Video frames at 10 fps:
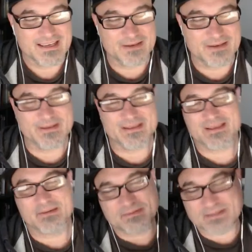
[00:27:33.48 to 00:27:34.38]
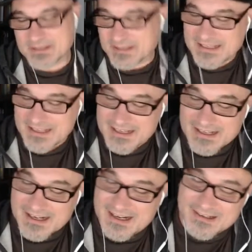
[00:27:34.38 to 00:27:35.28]
that was good.
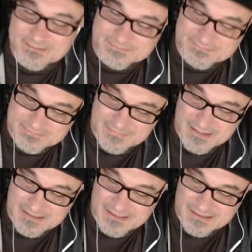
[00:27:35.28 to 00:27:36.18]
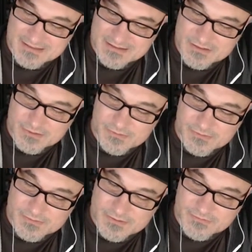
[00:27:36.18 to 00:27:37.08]
And then so
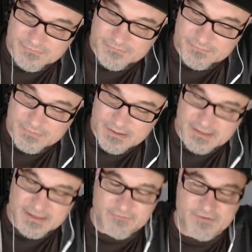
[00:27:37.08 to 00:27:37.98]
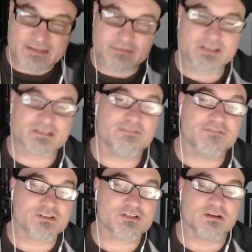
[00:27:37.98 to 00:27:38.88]
and I forgot to mention the
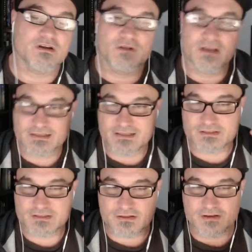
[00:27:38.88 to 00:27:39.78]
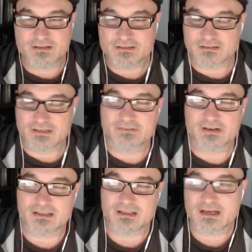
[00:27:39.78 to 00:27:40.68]
first show didn't start until 11
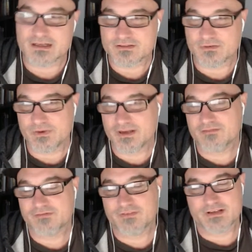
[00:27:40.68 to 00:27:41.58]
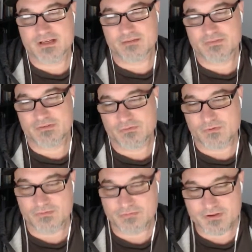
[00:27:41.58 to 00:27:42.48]
o'clock, so we didn't finish up until
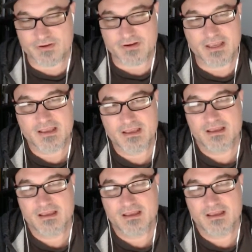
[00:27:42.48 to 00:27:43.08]
12:30,